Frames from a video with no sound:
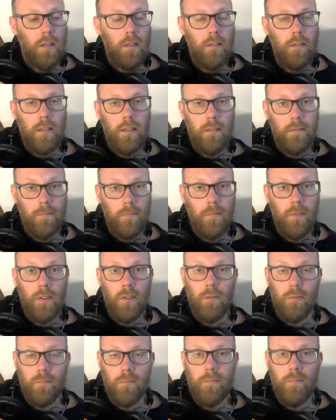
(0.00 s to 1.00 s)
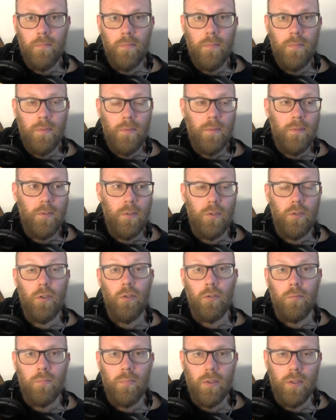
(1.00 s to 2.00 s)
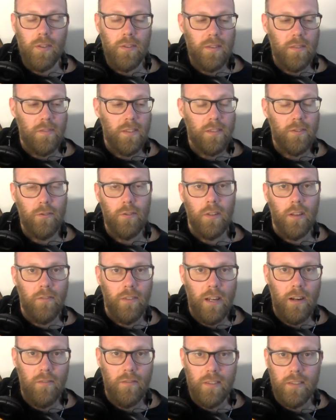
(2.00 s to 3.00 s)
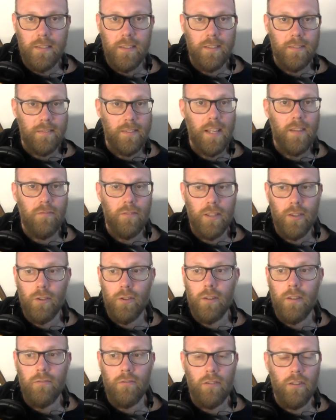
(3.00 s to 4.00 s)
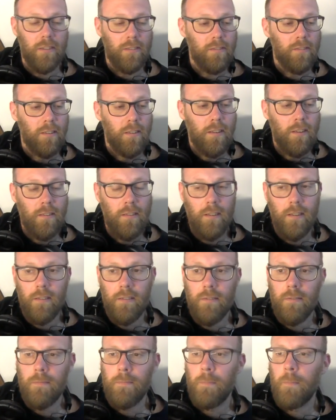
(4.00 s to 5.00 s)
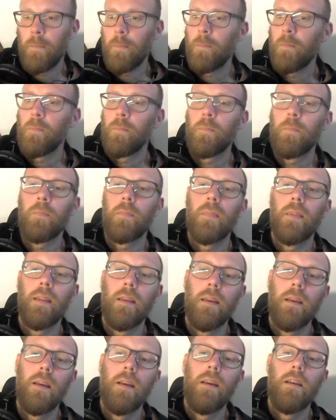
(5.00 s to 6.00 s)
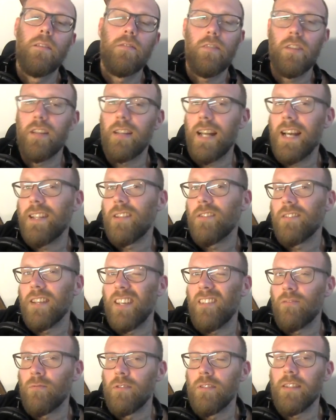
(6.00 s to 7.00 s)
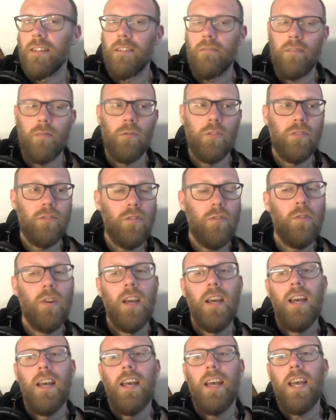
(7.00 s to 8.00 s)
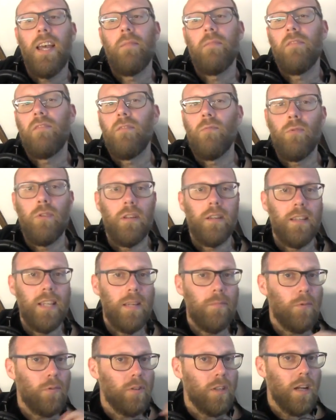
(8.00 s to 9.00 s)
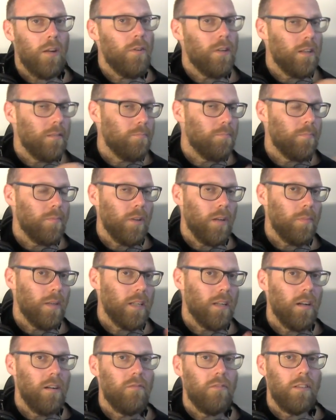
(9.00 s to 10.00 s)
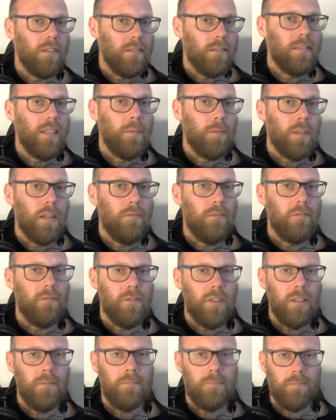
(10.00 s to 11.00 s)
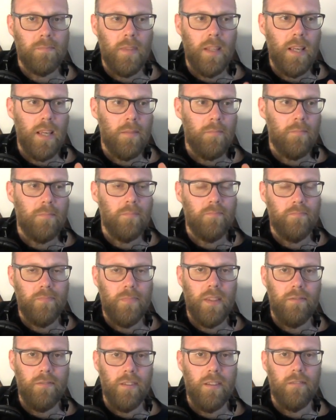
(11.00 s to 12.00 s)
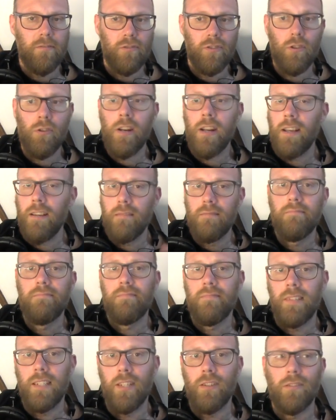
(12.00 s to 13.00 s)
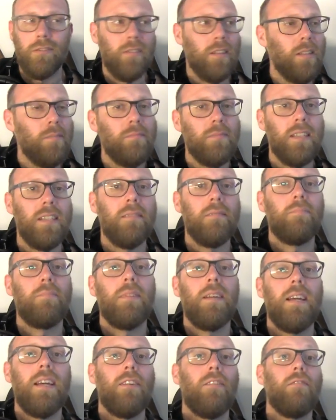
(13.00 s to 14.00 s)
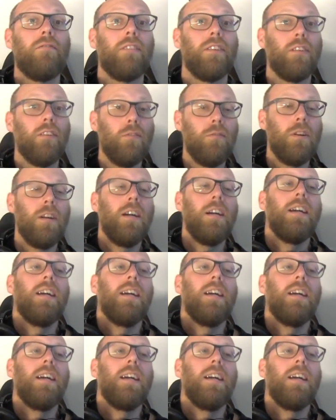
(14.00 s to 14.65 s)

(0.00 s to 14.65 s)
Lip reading: then you should, because if it's good enough for Elvis, it's definitely good enough for us. So you can add those extra ones in if you want to. If you want to keep on going and go back over and just keep on having fun, if you're enjoying it and you've got time, then off you go.